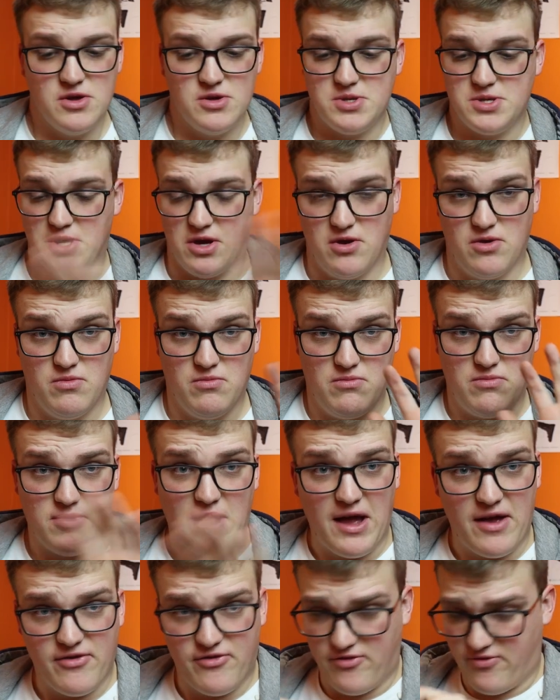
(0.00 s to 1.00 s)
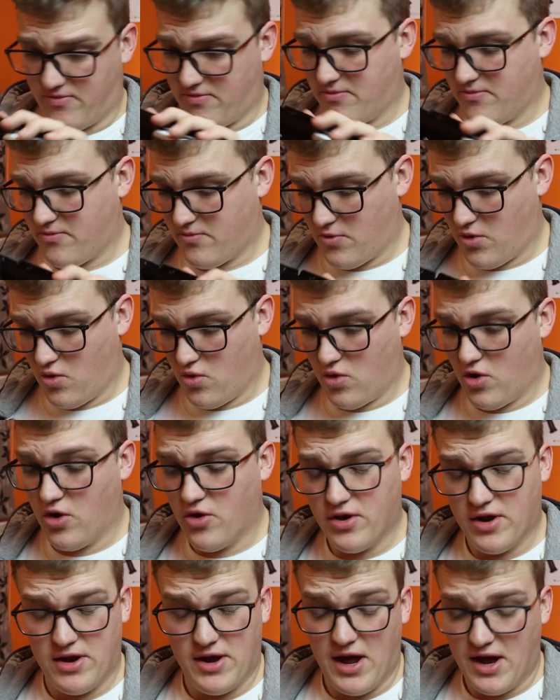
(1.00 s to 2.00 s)
So that's all
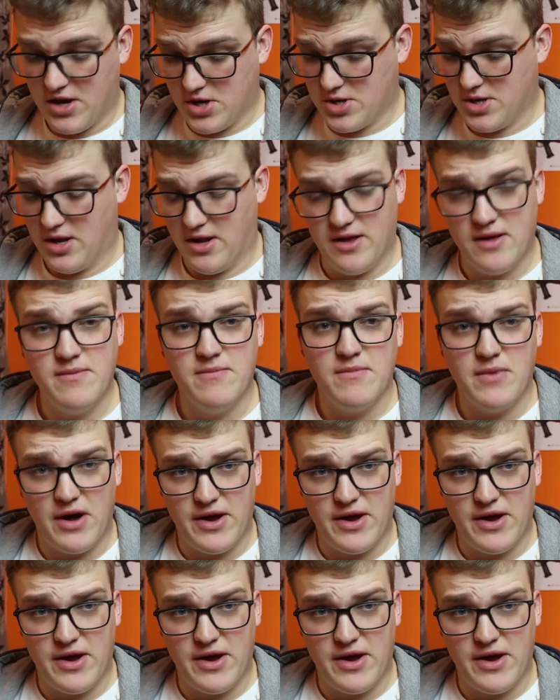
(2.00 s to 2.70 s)
good and actually